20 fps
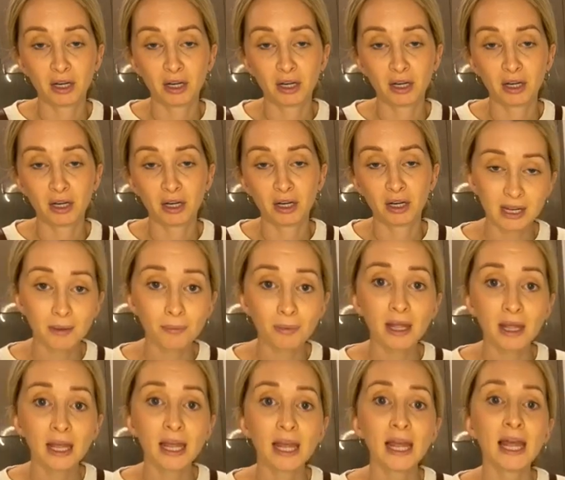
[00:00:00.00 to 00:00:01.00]
First step,
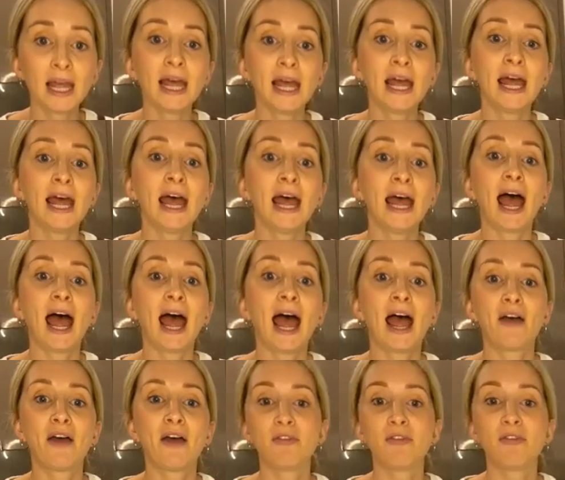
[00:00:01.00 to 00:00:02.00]
and then
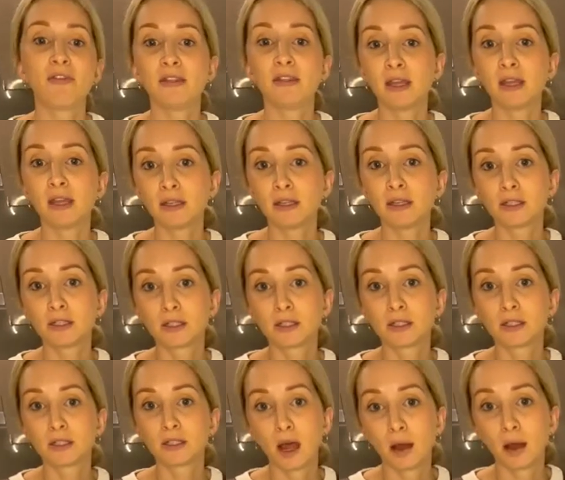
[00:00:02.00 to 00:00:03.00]
there's
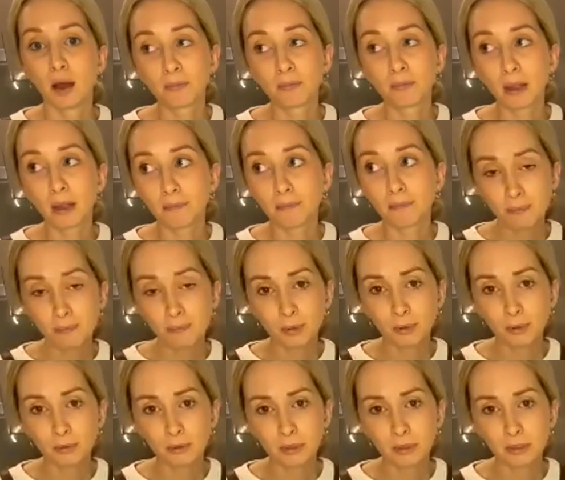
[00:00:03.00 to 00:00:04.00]

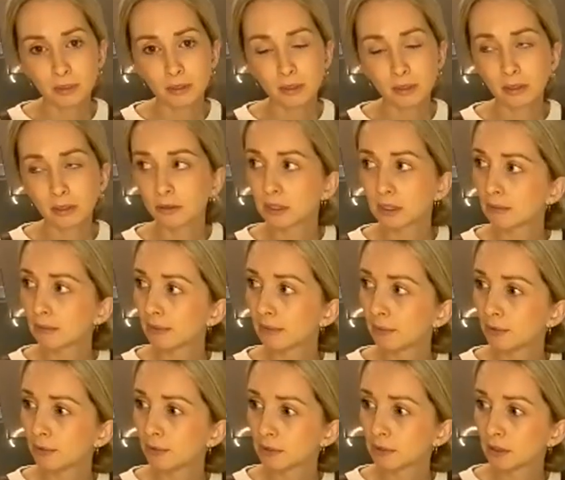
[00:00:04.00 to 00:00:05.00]
maple
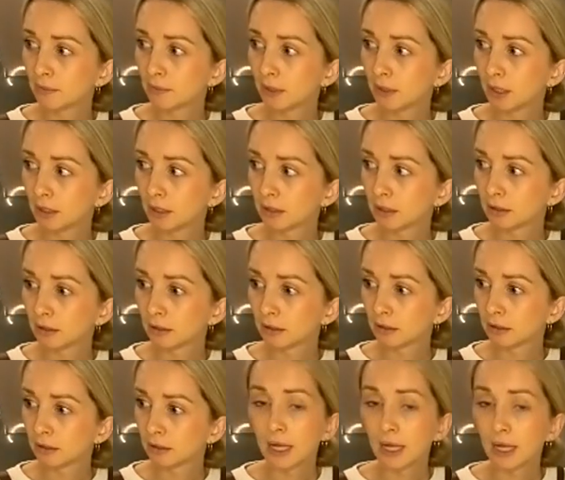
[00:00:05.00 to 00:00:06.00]
syrup.
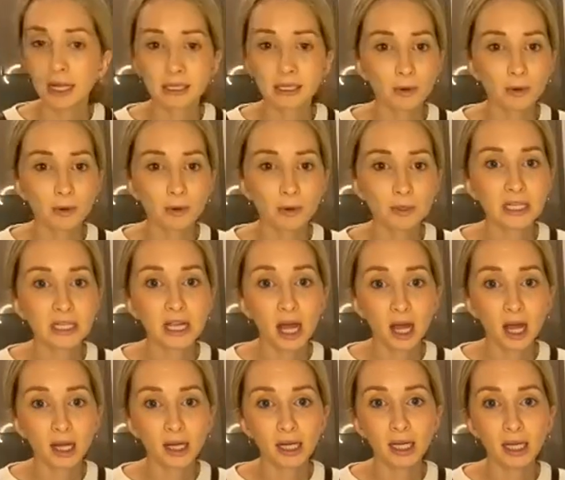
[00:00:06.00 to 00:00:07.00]
It's
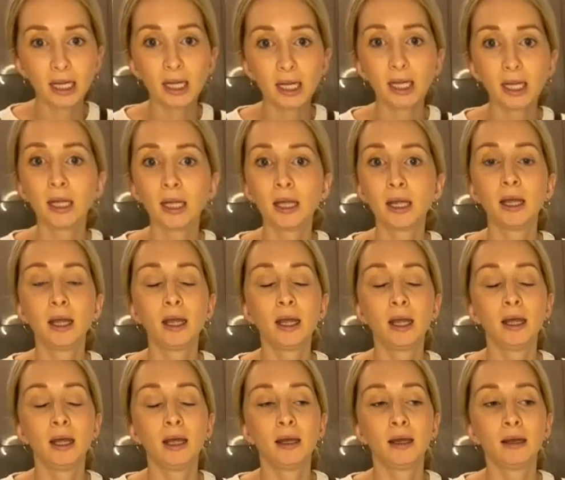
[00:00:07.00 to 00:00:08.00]
mostly honey.
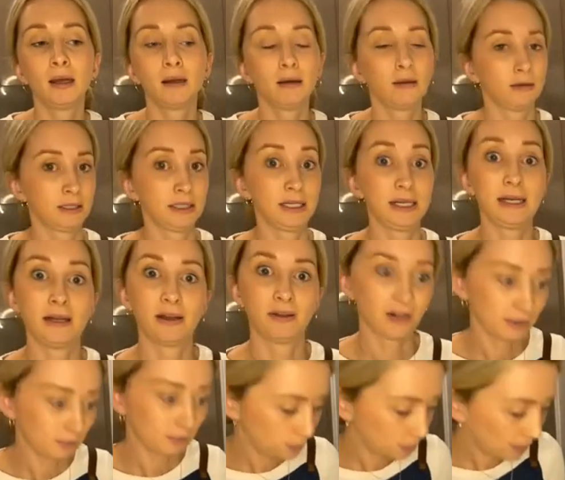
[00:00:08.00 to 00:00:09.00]
See, now
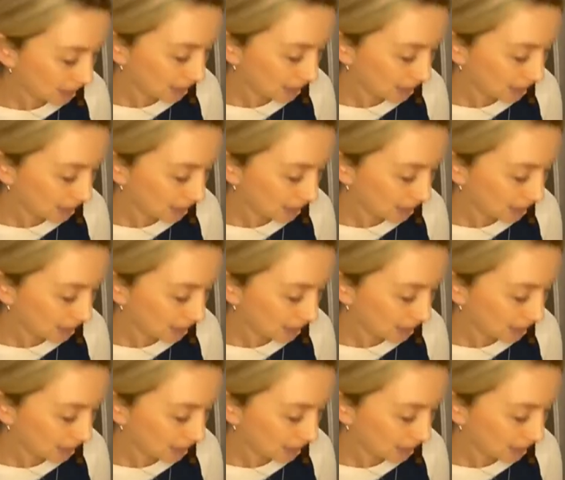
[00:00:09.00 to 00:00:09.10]
I've had a